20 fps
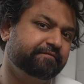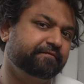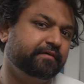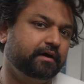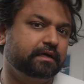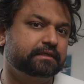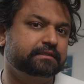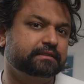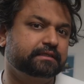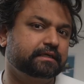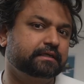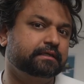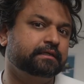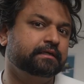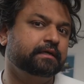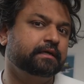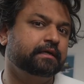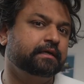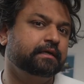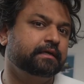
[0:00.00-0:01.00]
faster.
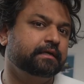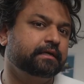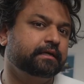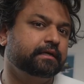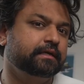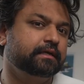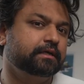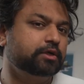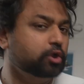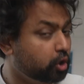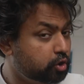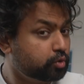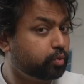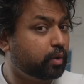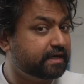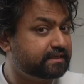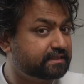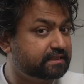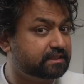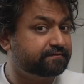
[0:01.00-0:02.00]
Not
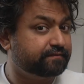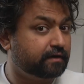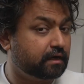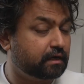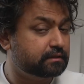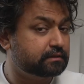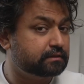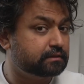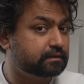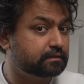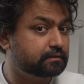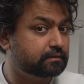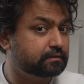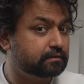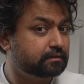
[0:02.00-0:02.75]
twice as fast,